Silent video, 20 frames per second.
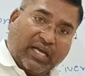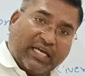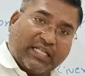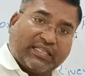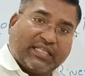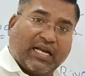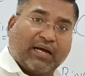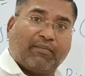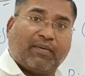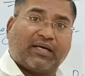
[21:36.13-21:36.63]

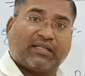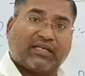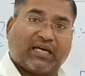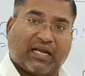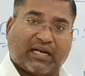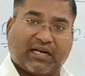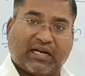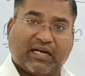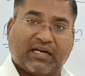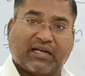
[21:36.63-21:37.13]
Hyderabad
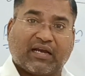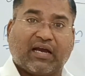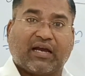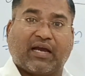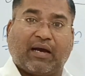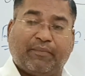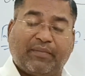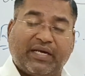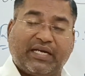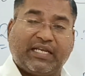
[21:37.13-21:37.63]

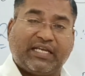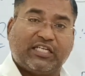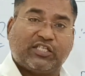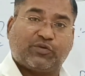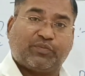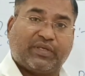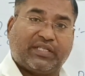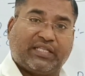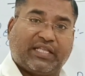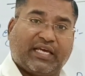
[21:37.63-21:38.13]
Karnataka committee
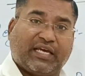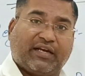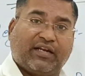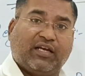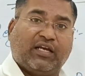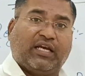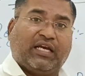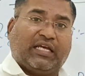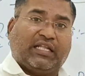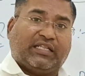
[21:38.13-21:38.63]
has been there.
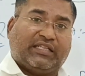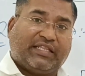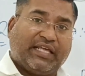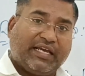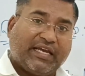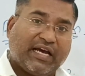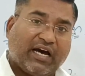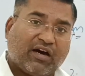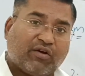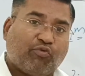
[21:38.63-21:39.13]

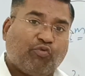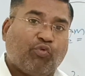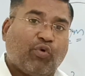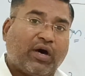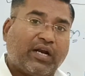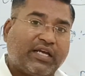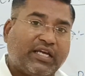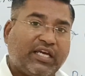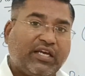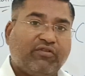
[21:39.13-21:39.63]
They are
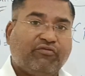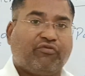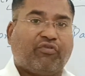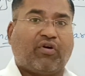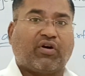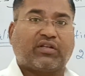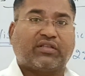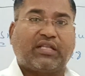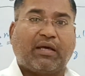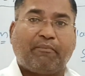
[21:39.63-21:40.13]
working
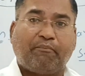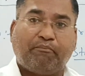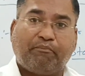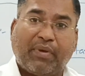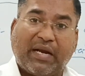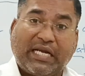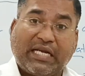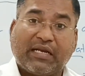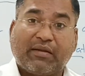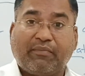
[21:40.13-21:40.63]
for the
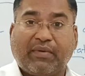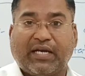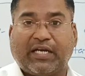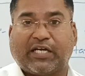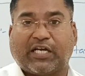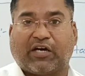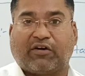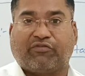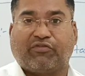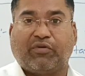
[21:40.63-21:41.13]

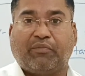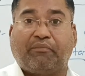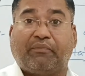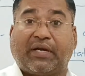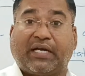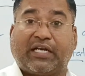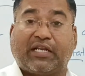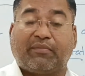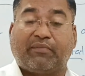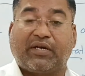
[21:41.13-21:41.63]
betterment of whom,
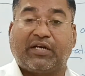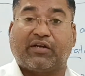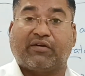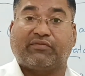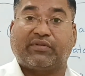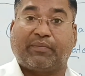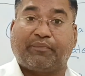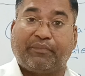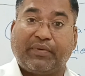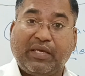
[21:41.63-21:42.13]
betterment
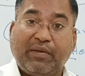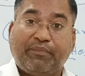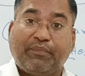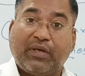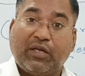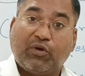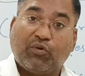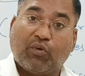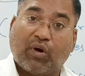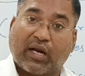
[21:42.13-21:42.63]
of the
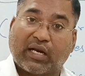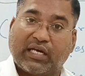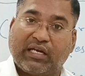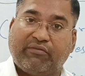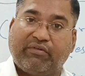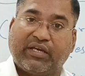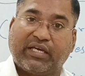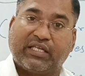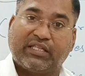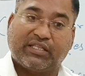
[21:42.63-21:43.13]
people who are
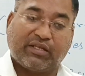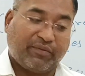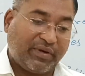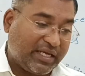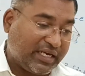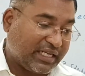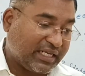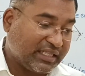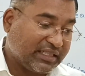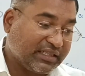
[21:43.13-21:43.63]
living in the
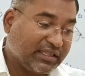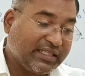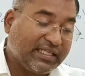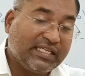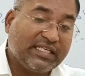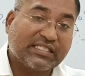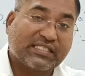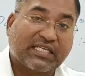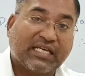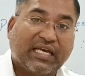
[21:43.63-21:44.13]
way in
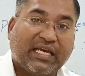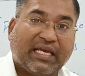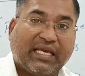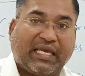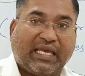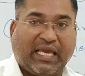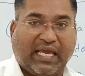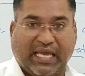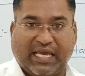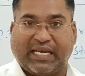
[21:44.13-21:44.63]
these
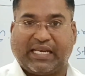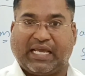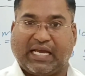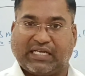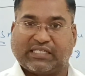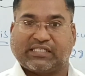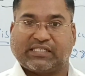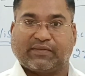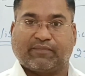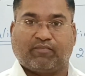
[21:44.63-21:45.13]

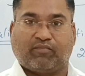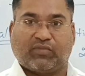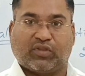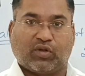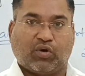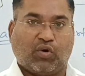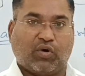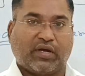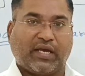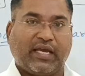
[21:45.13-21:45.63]
areas.
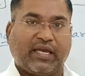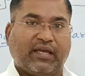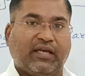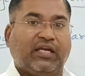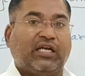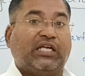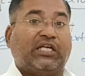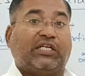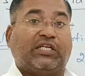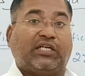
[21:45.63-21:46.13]

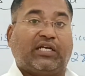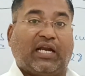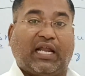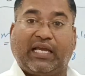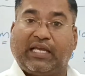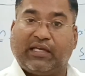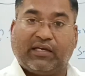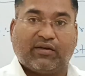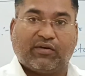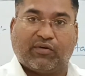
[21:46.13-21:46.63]
Okay,
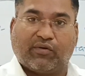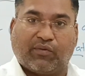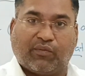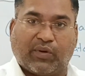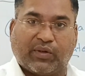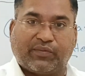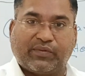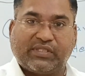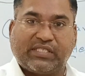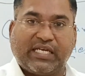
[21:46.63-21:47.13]
like
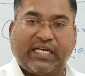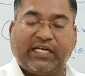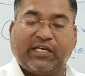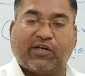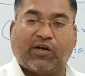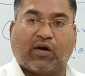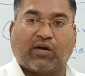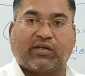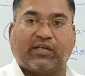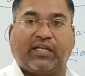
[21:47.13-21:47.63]
what we
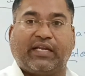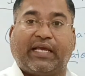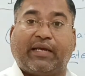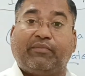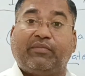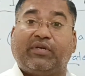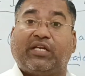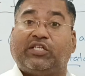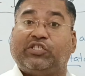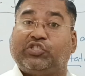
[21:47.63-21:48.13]
say, Dr.
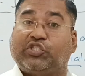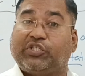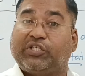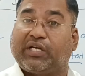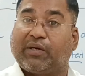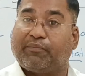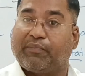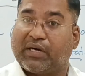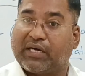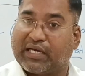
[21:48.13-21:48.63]
M.
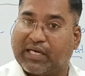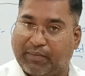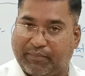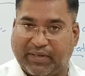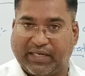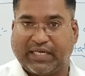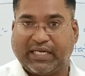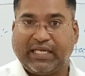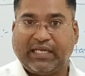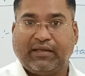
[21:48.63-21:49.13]
Nanjundappa
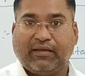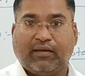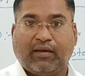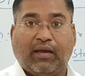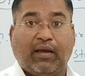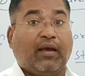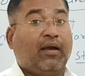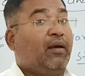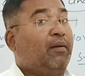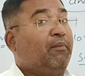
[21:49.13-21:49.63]
committee,
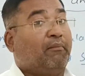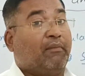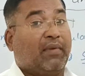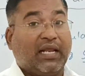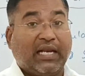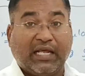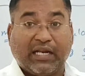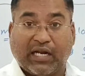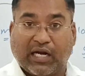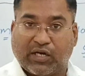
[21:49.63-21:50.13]

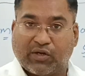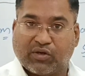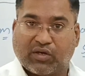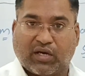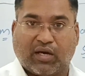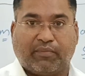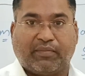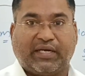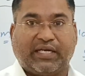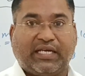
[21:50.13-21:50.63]

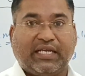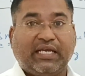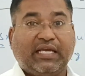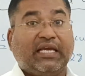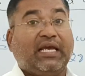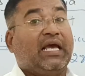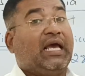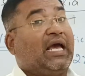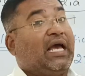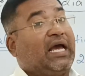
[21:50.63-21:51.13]
Malenadu
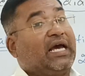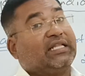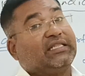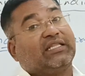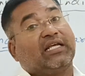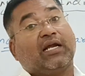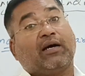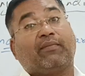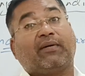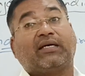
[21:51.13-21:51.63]
committee,
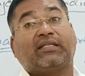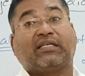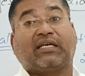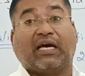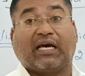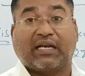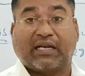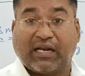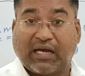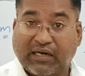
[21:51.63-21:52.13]
Hyderabad
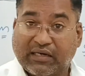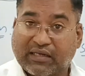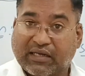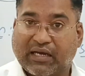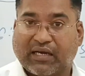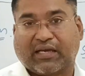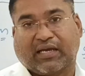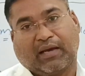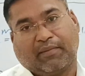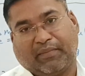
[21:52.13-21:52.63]

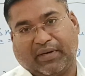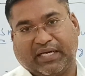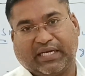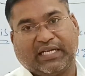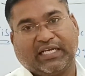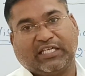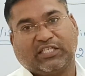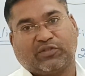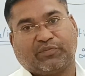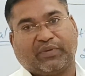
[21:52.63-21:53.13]
Karnataka
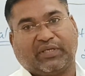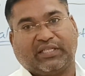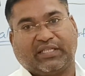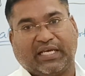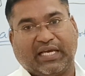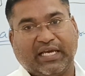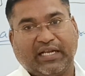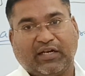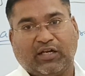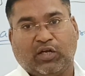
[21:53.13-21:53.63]
committee has been
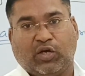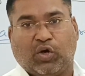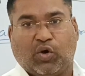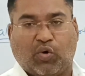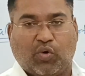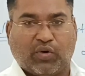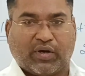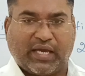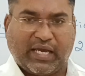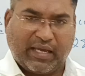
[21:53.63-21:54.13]
there.
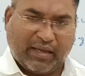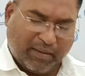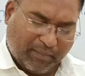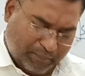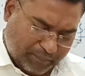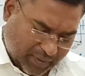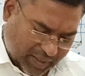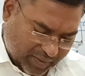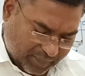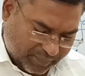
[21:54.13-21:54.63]
Okay,
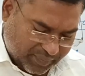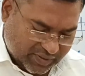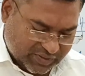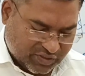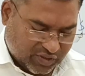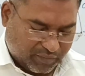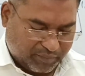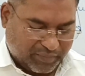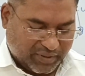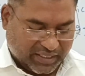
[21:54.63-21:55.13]

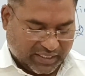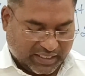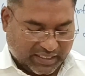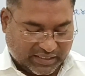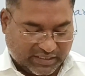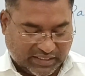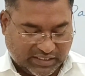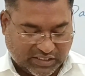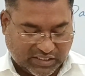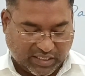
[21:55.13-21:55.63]
purpose of
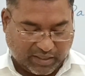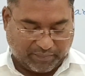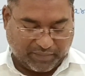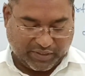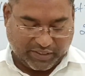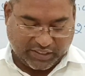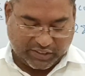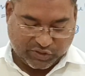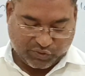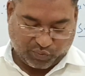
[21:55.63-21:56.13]
bringing these
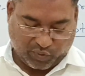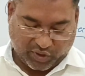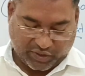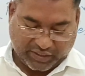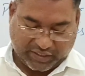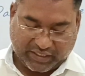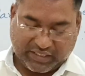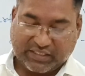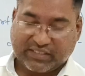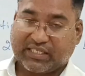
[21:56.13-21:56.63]
communities,
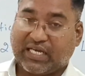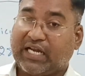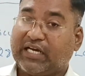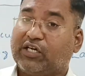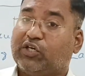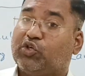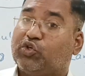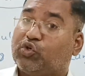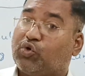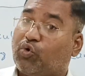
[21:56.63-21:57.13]
what it is
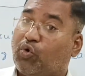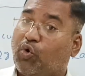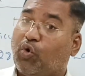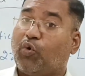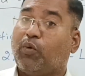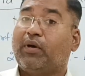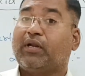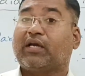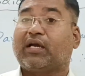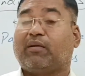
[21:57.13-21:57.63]
that to
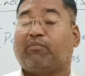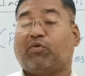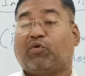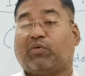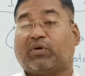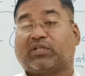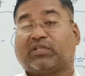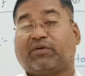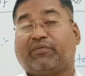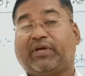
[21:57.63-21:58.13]
overcome
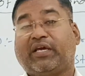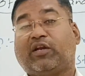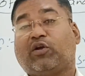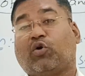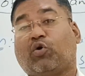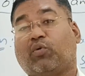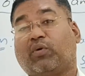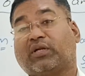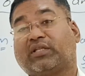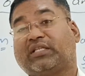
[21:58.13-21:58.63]
over the
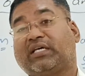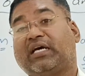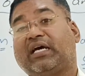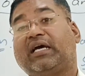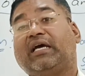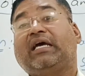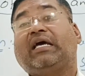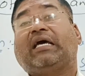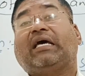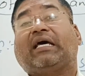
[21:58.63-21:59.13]
way over
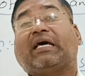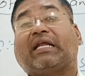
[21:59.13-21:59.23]
the